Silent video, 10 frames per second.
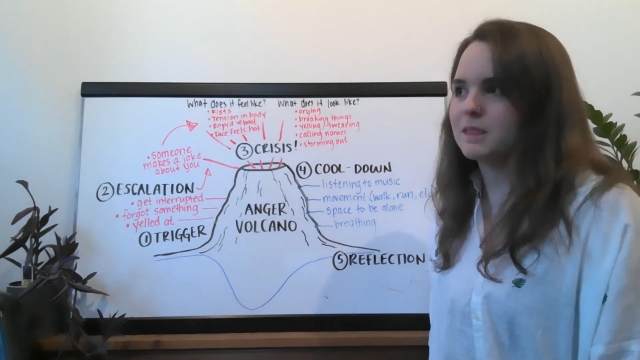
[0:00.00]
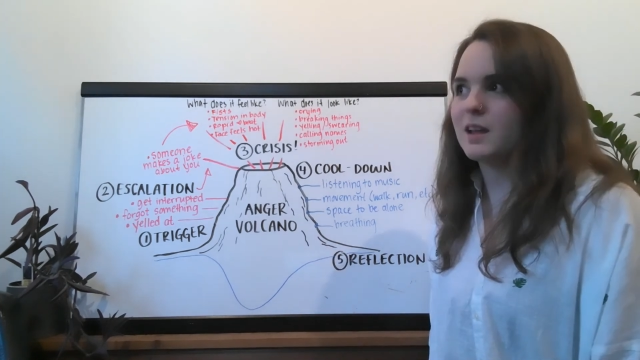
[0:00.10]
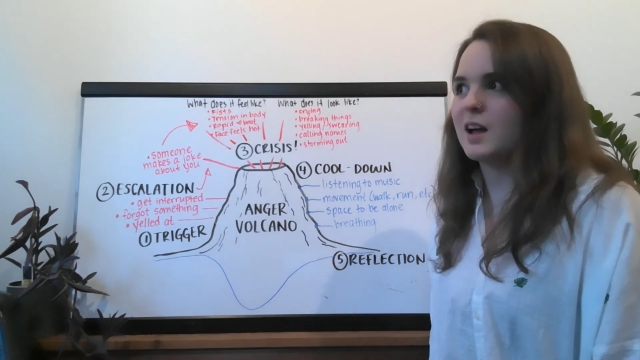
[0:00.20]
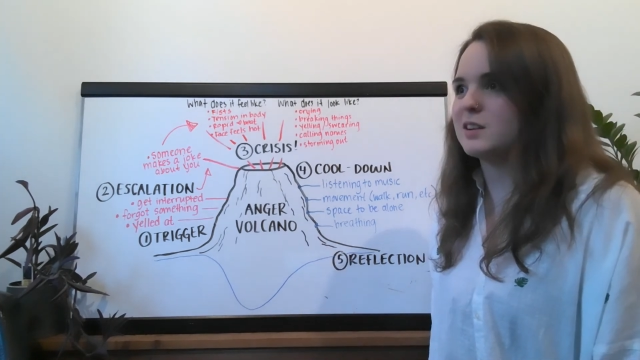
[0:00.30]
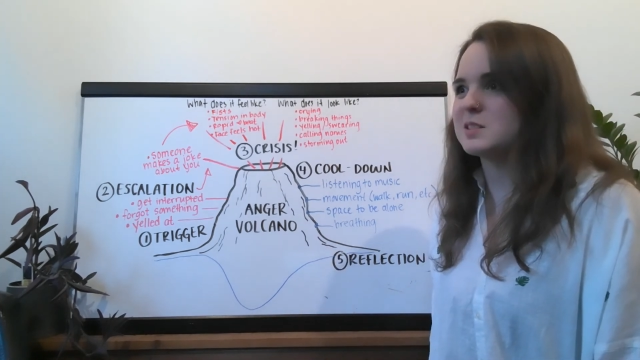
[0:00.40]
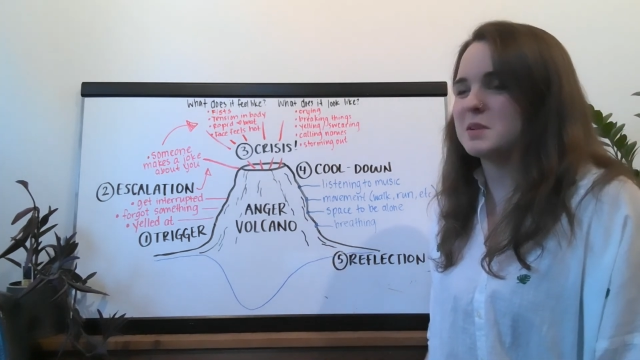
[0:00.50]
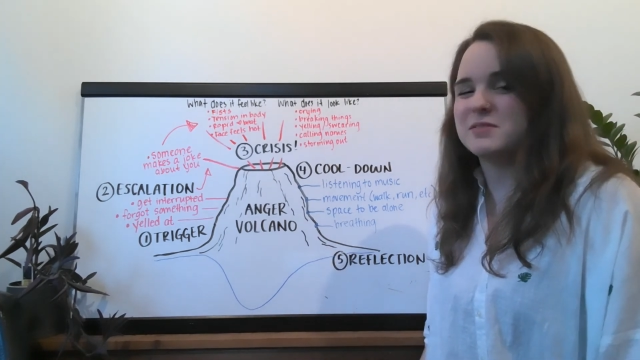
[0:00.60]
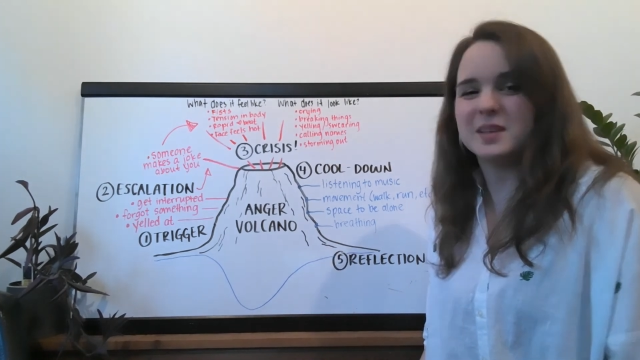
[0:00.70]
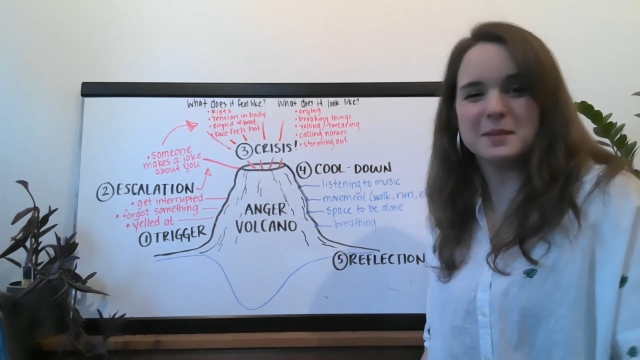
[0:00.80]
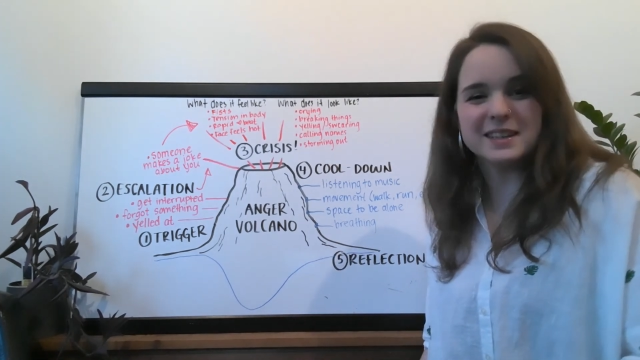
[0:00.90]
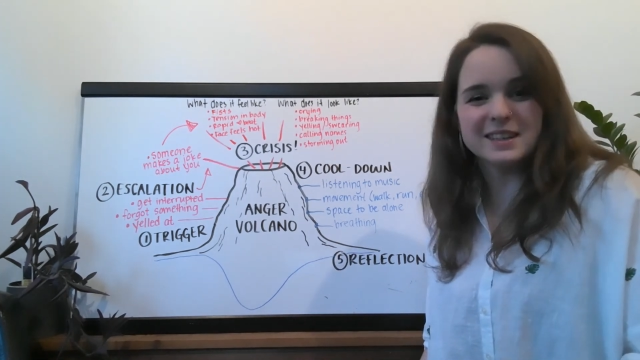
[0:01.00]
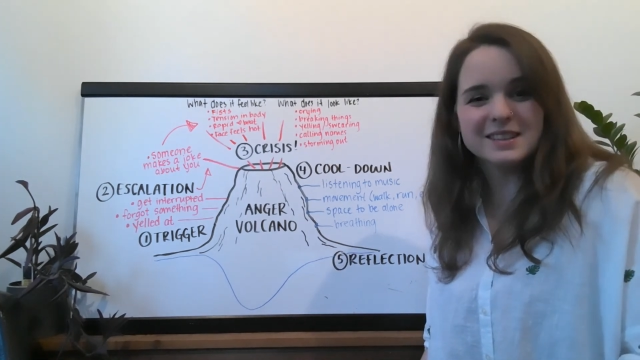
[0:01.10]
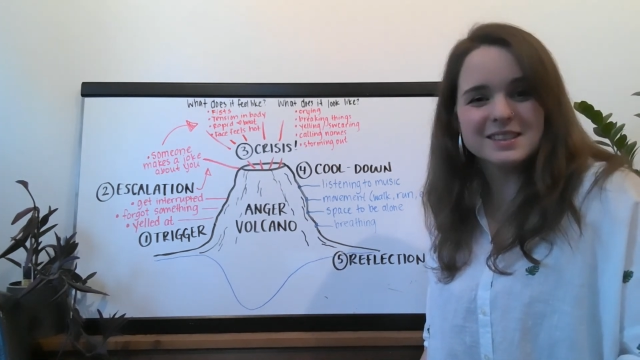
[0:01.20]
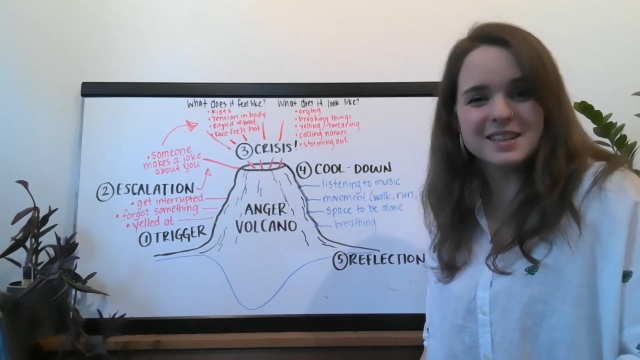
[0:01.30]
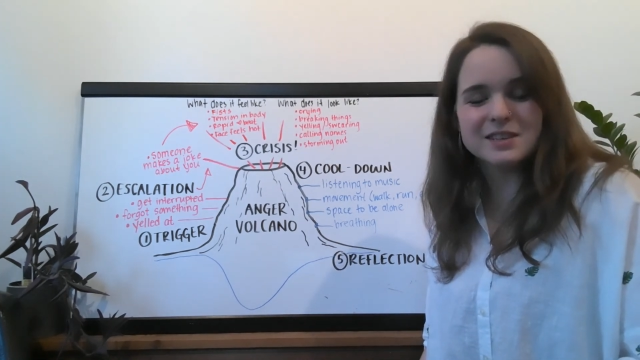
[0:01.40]
I also might feel a bit
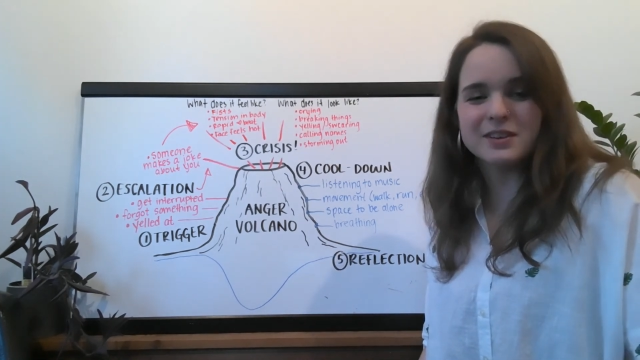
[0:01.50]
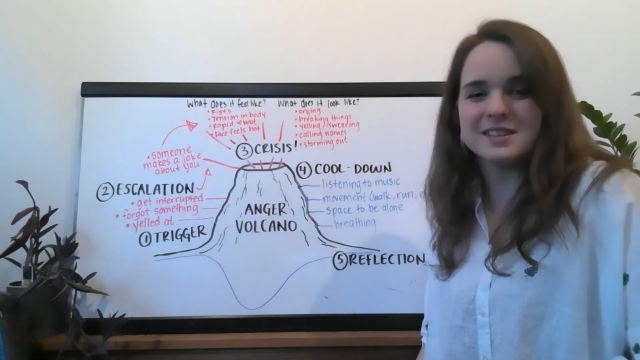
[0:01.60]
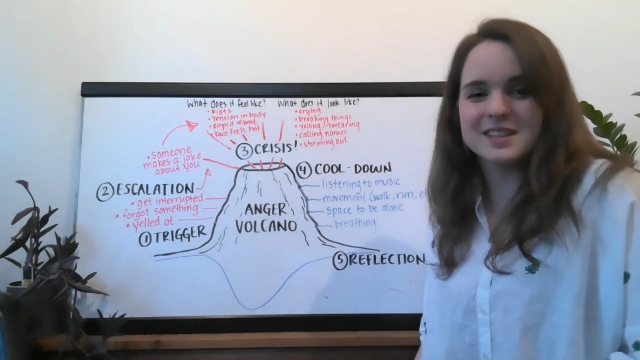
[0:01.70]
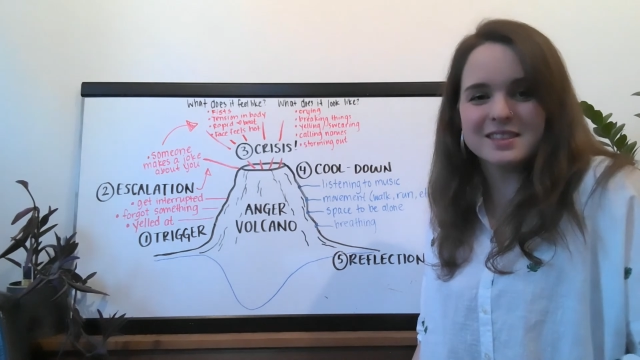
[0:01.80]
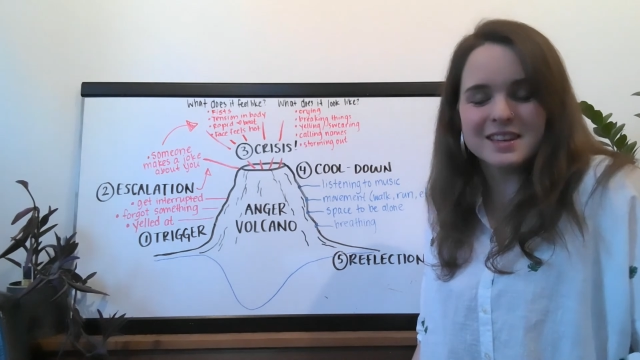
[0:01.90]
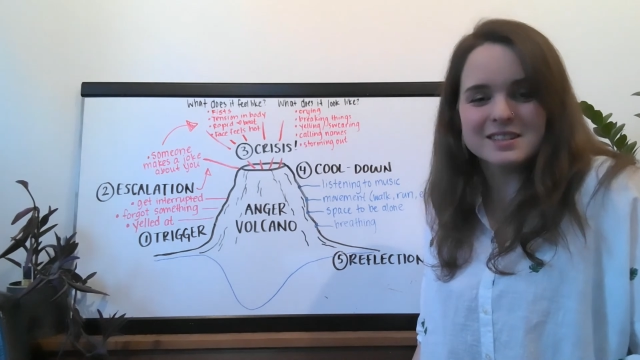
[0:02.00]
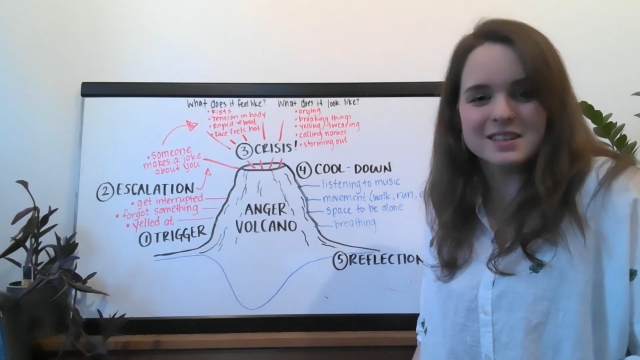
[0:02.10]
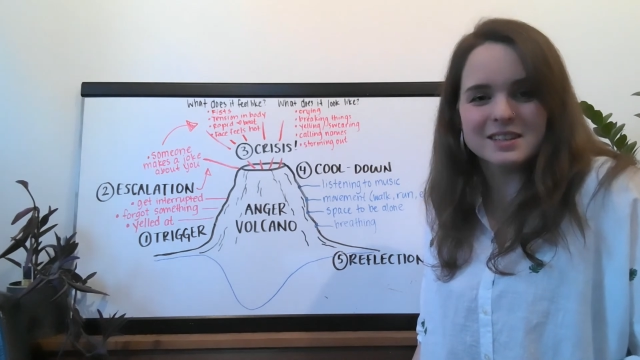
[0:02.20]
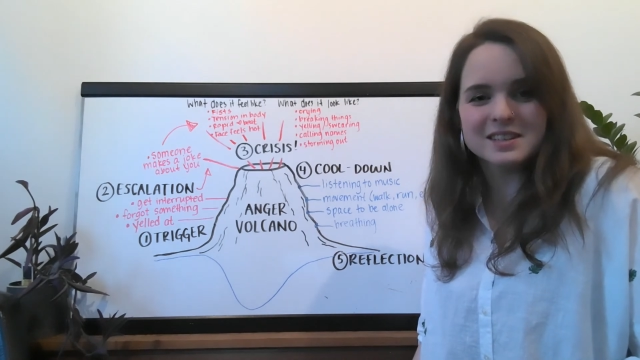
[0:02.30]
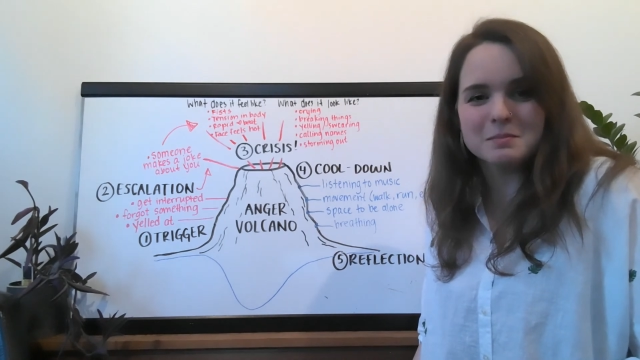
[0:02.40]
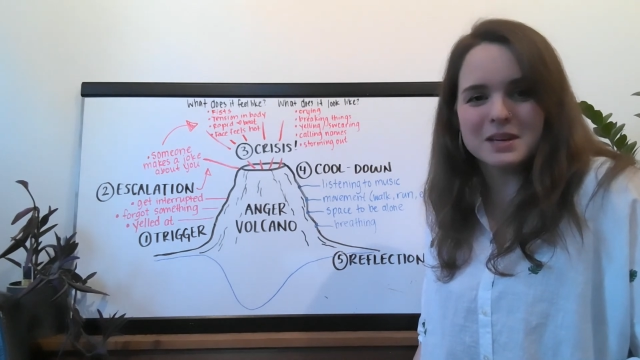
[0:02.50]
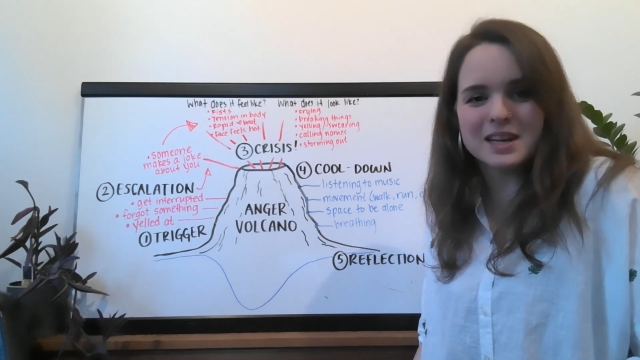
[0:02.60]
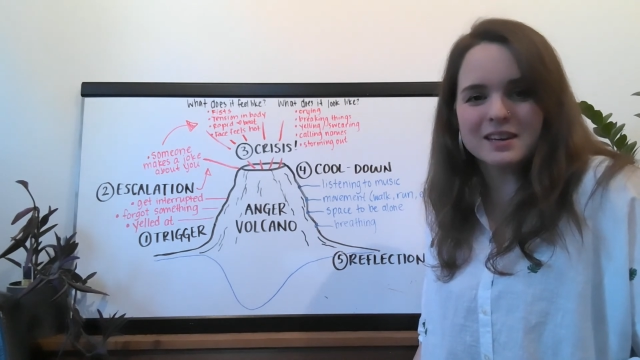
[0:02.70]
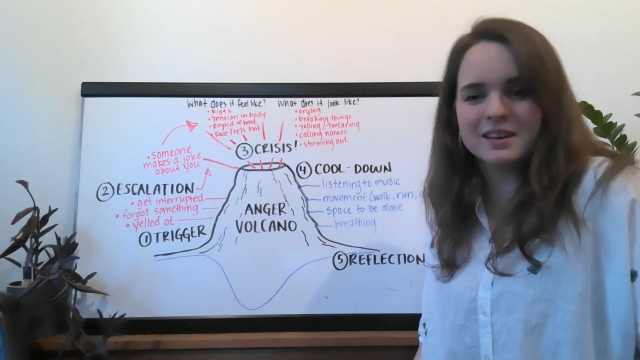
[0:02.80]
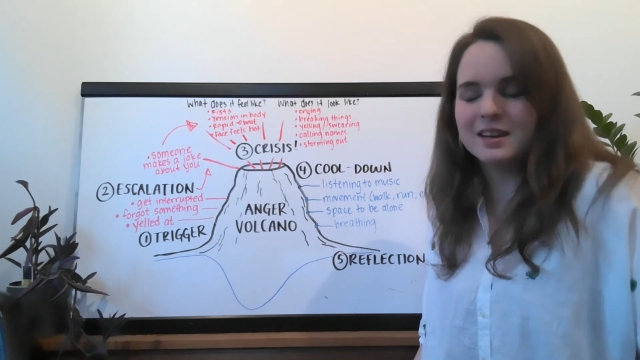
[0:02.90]
guilty if I said things I didn't
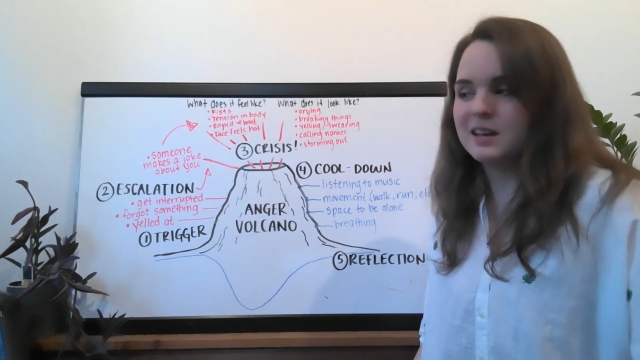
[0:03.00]
mean.